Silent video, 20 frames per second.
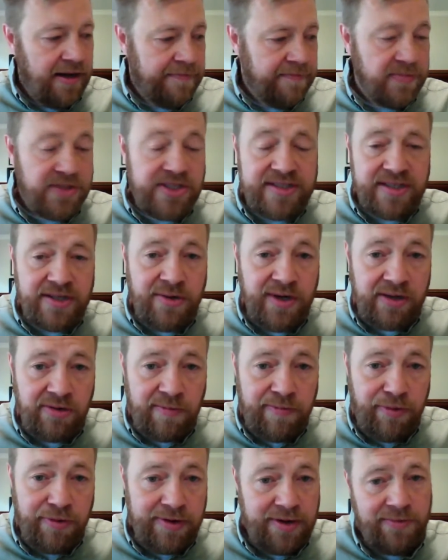Just a quick
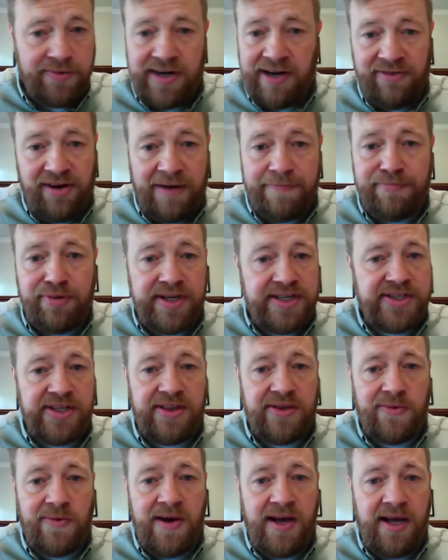report. Whenever I preach at
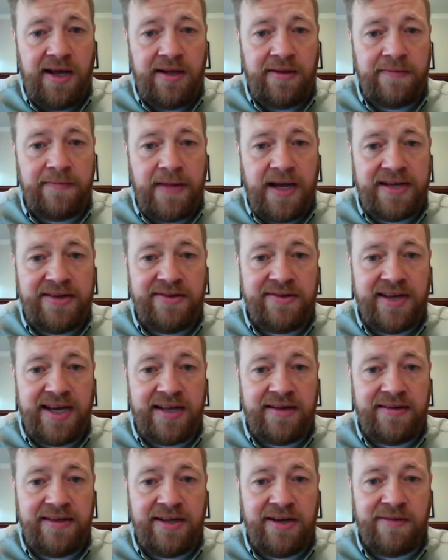the Well, I do
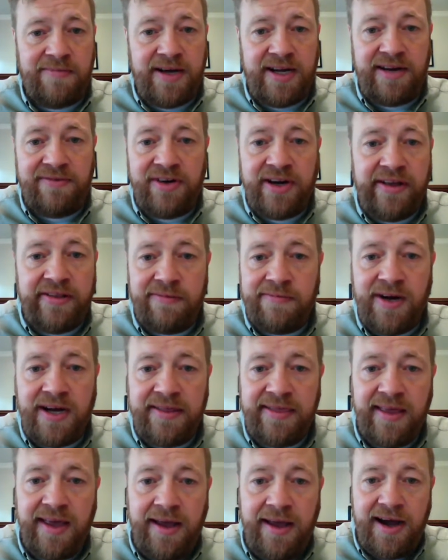that, about every other
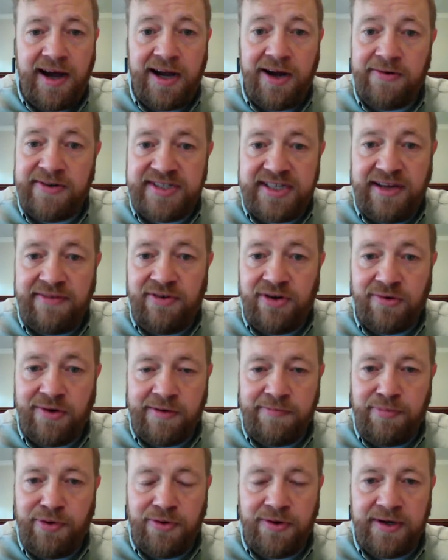month. I always give you a
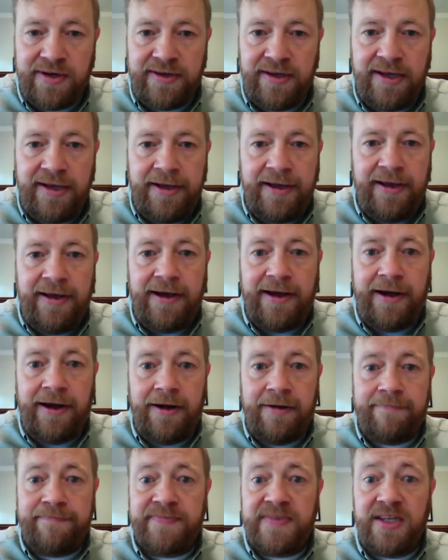report.
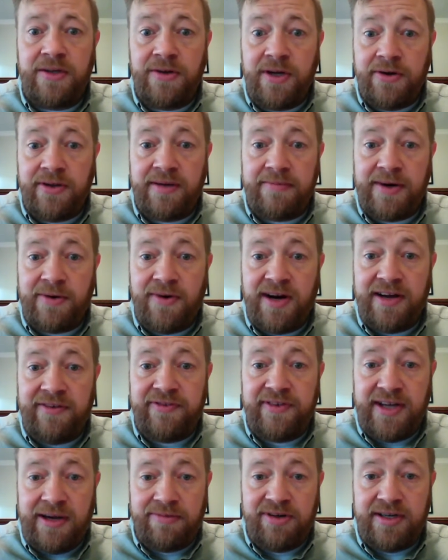You know that my
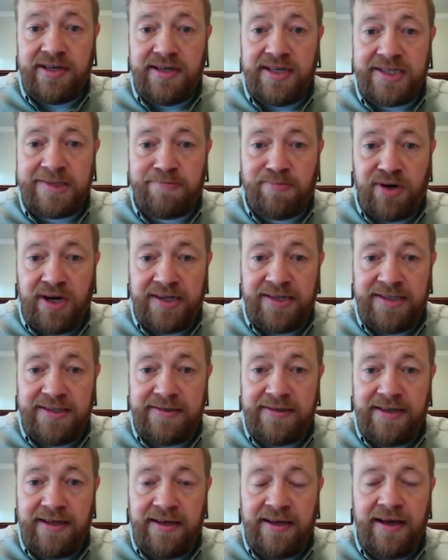wife, Deborah, is pregnant.
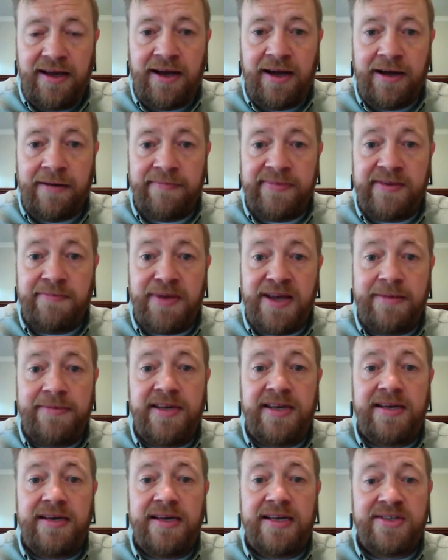The
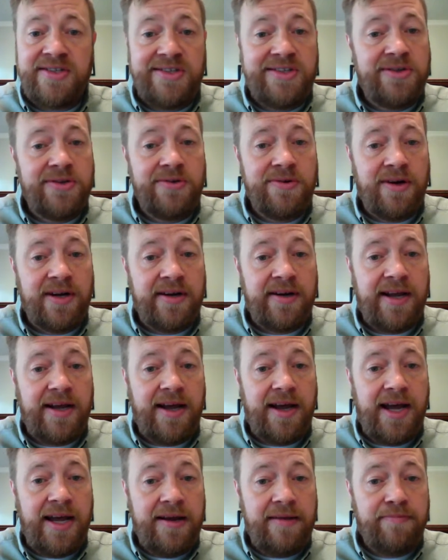baby is due on
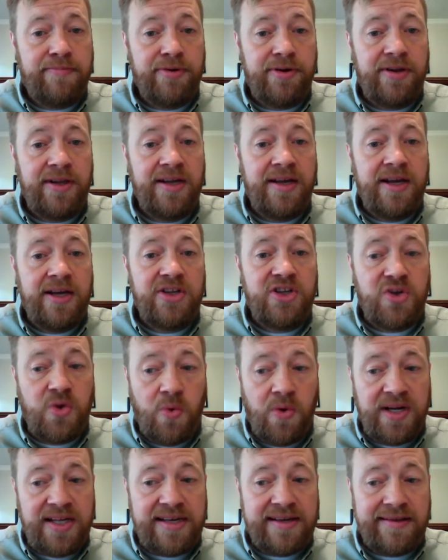April
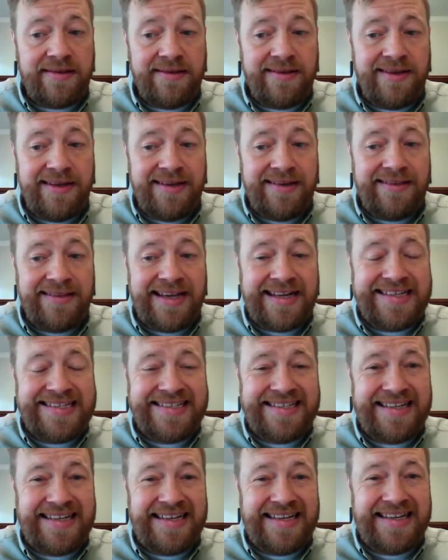20th. That is
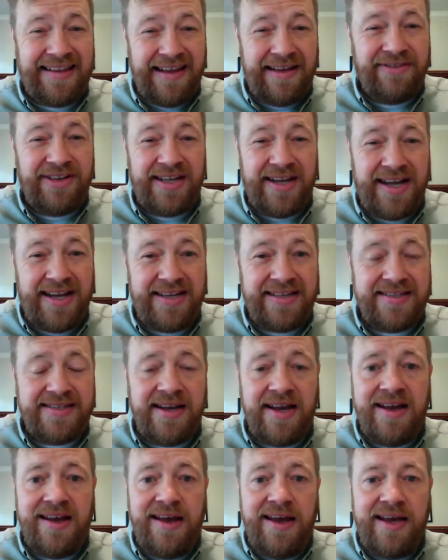in 11
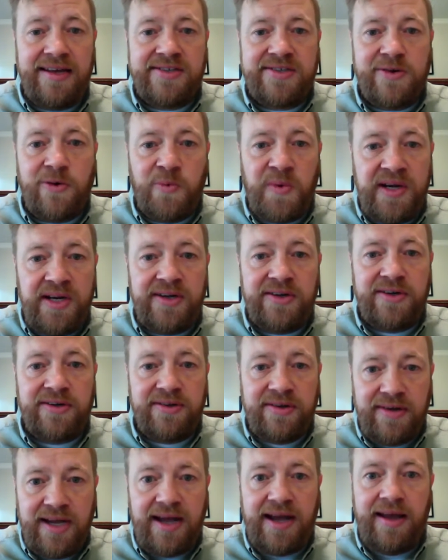days. And so
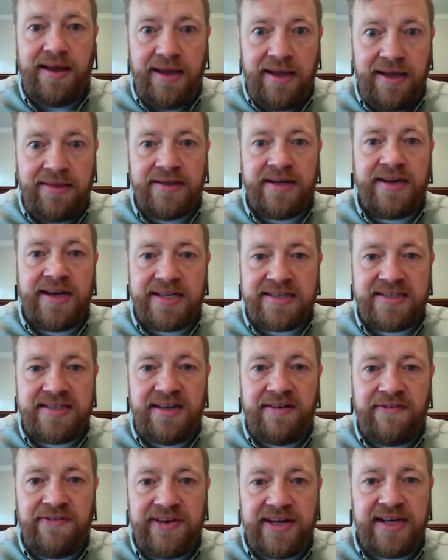we're in the
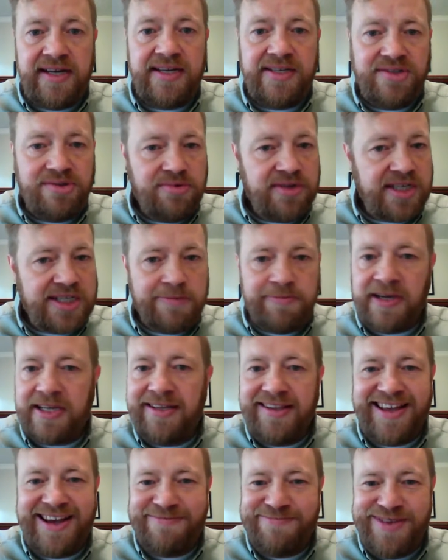nesting phase. We're
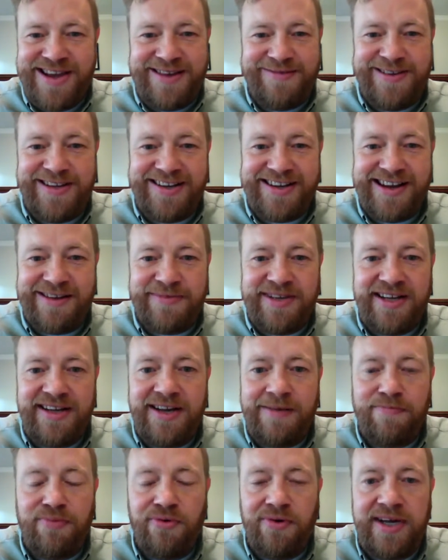expecting that baby to come at
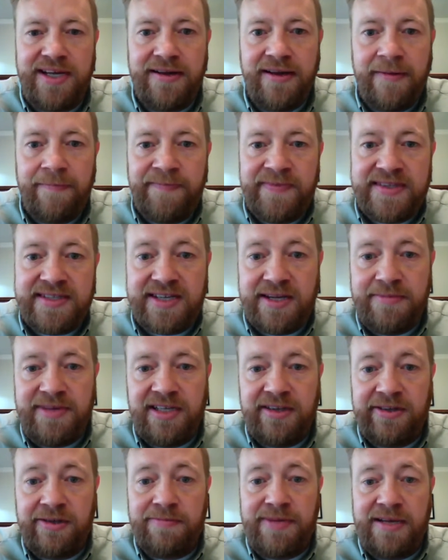any point. It's going to be a
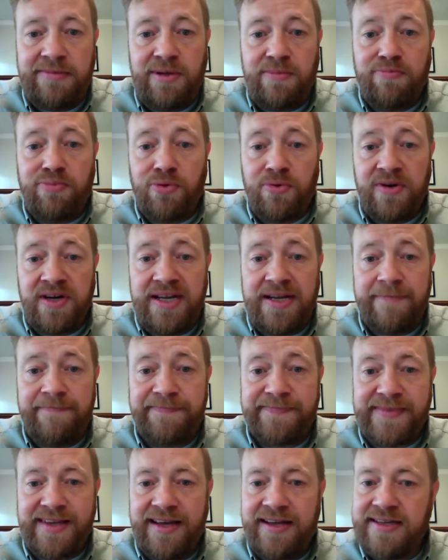little baby boy,
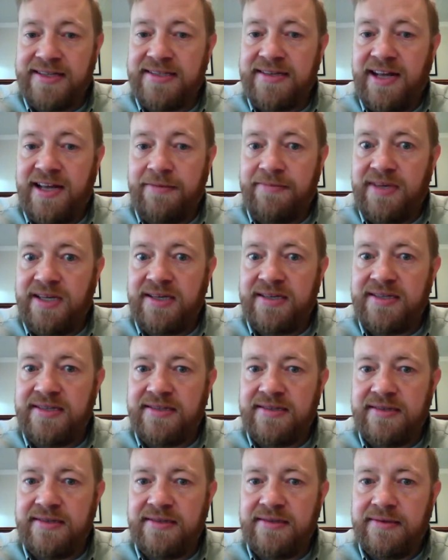and his name
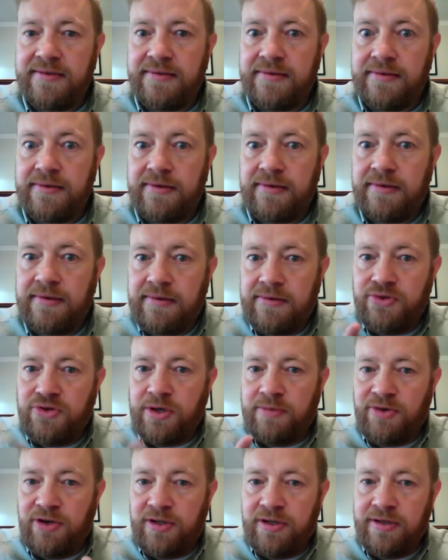is,
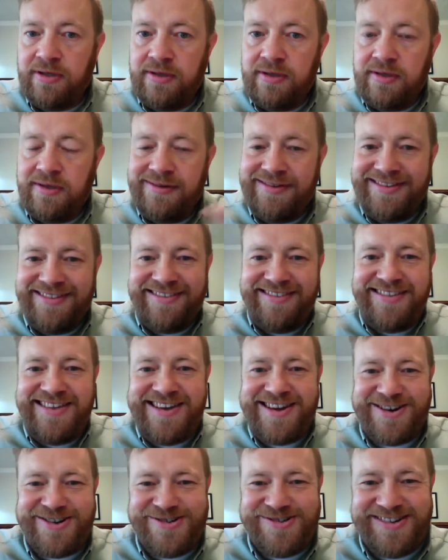drumroll,
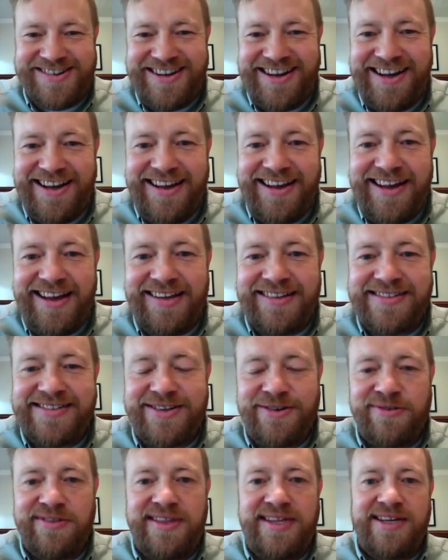Theo. And
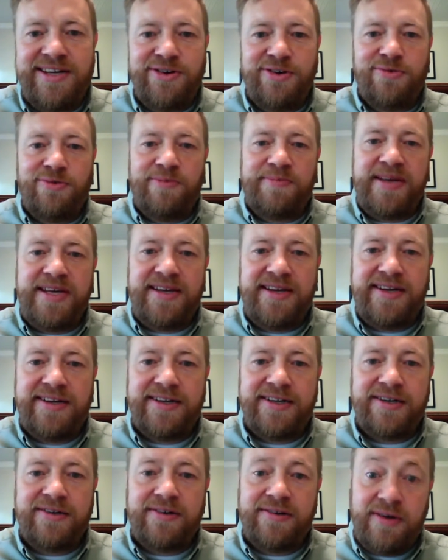so Theo will be
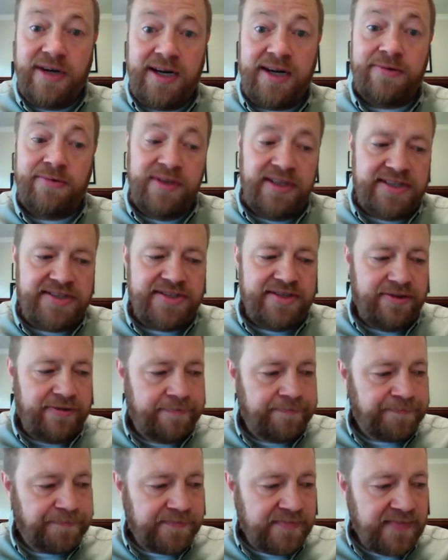here really soon.